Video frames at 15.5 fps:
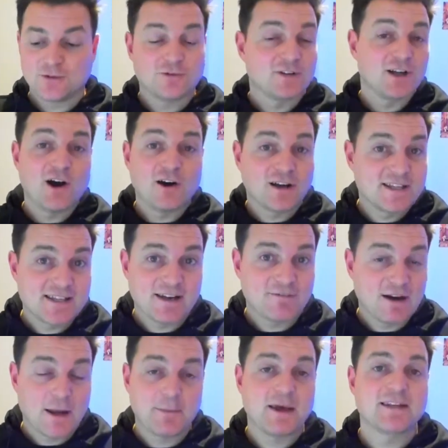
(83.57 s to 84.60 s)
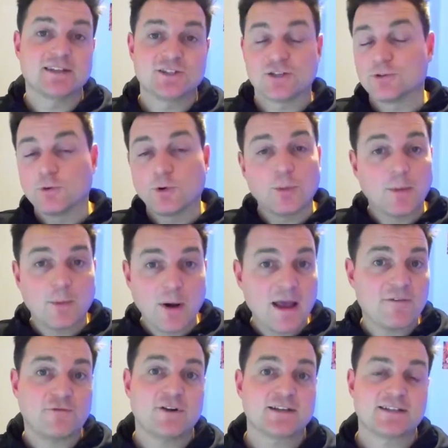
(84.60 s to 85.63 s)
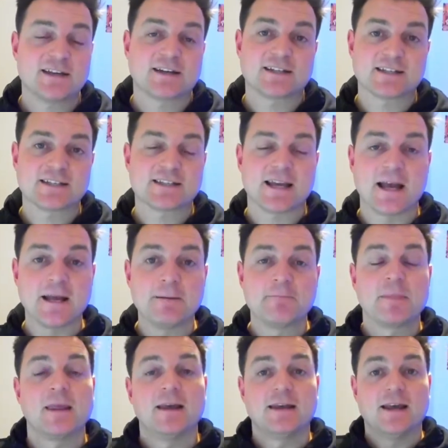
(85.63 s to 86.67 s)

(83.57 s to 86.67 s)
or an architect recommended you, or whatever it is they're going to say.